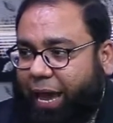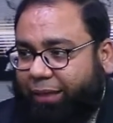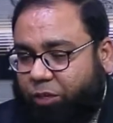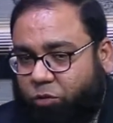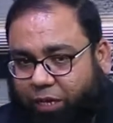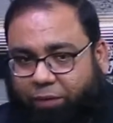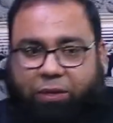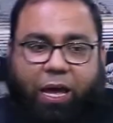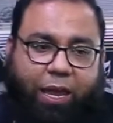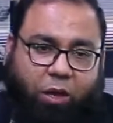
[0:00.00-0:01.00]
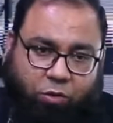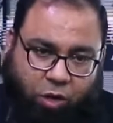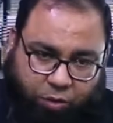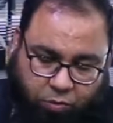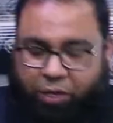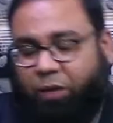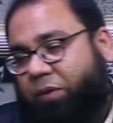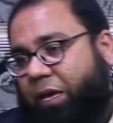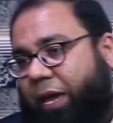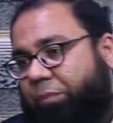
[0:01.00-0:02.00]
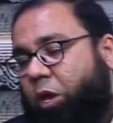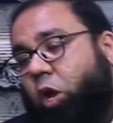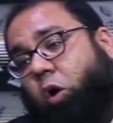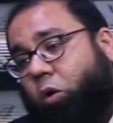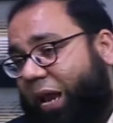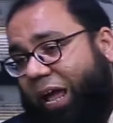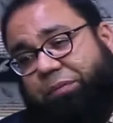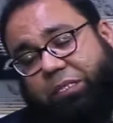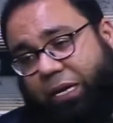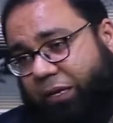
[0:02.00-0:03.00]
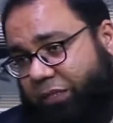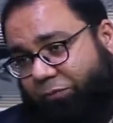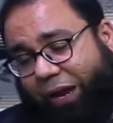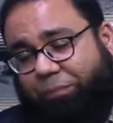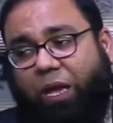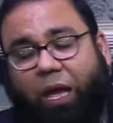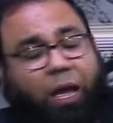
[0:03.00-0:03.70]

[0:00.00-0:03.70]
Either UKVI or non-UKVI or life skills, fine.